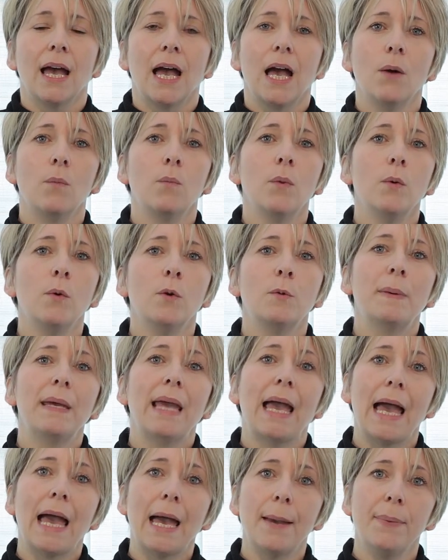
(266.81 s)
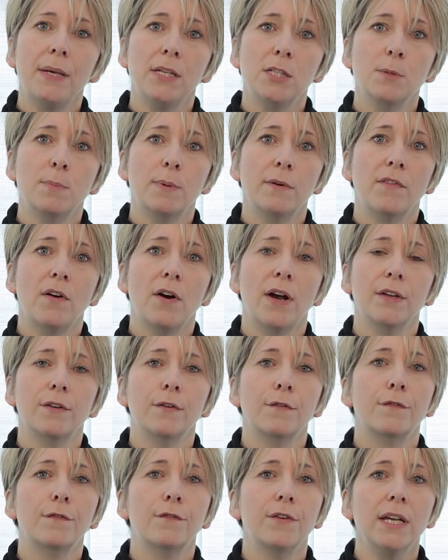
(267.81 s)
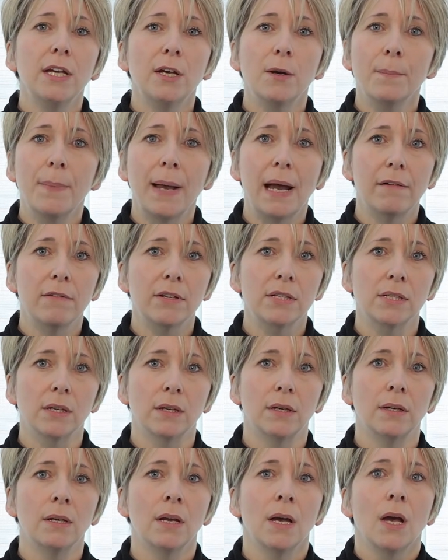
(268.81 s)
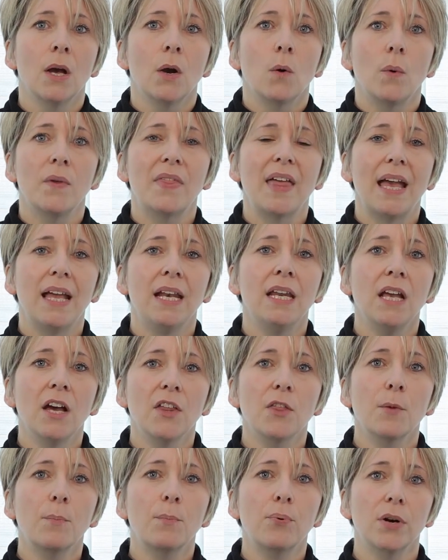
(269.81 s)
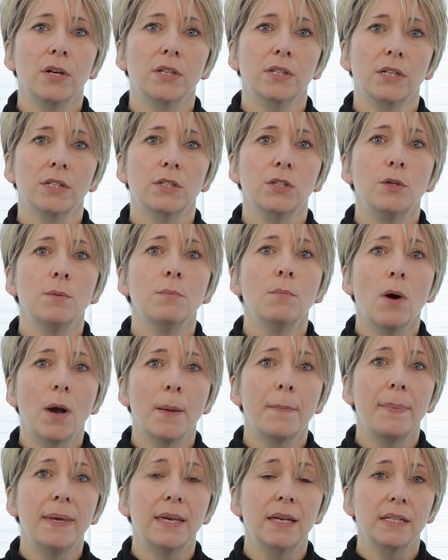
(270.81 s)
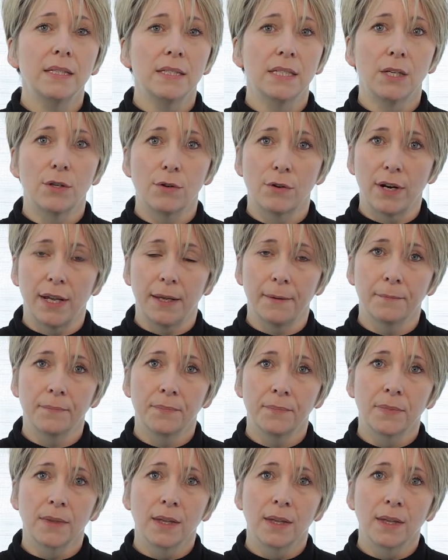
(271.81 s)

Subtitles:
and we would be happy to provide a free comparison with any other product you might be considering